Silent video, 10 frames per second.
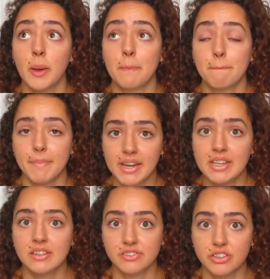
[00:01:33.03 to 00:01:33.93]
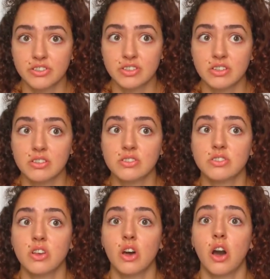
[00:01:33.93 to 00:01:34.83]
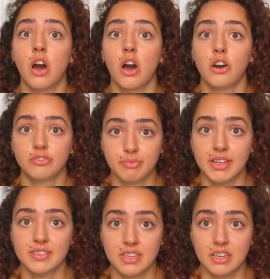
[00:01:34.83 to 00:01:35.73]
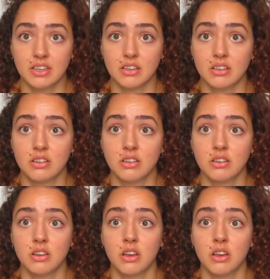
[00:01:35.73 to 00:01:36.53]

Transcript: many differences of my skin